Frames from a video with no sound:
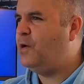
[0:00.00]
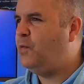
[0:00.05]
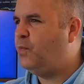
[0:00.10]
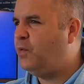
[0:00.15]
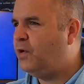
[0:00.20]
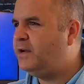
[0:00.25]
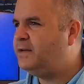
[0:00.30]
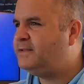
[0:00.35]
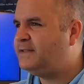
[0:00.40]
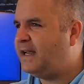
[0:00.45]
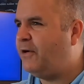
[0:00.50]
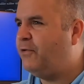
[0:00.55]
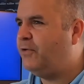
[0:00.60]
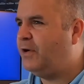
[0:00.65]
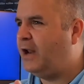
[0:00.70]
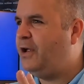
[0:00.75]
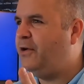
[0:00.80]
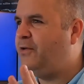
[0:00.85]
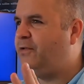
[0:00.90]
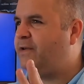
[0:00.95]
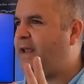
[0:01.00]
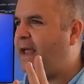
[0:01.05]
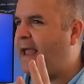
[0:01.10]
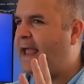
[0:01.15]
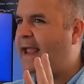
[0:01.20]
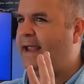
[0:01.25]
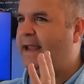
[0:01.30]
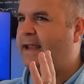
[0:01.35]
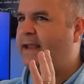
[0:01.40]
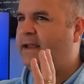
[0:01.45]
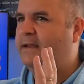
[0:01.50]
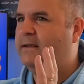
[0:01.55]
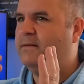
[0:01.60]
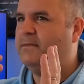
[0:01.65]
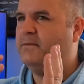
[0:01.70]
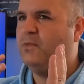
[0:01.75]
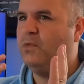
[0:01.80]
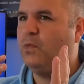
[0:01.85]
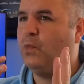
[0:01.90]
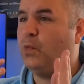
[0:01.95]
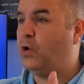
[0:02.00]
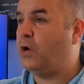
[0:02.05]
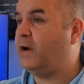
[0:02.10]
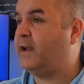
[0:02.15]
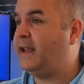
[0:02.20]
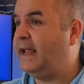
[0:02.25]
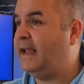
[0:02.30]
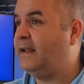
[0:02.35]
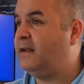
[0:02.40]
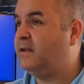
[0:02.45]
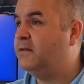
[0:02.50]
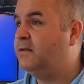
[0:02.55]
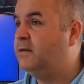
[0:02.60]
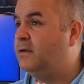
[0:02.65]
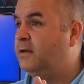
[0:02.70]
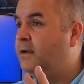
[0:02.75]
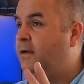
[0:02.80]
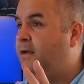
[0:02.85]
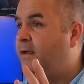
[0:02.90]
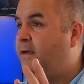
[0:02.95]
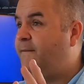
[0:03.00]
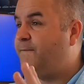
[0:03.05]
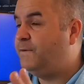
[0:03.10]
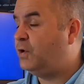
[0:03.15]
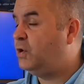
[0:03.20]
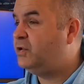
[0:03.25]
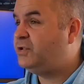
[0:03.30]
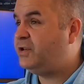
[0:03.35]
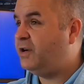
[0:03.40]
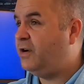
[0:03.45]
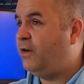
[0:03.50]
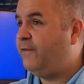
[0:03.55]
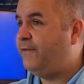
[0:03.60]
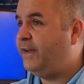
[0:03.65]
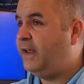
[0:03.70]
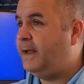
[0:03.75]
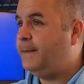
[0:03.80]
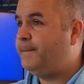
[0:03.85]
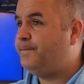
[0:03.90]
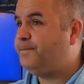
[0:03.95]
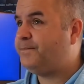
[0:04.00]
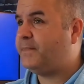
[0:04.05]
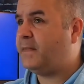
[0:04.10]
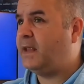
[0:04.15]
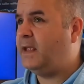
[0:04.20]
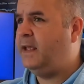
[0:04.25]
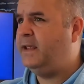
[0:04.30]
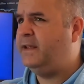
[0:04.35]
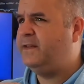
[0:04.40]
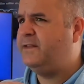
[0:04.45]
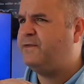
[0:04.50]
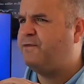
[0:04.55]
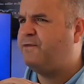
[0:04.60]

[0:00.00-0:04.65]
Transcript: it would download a working version of it is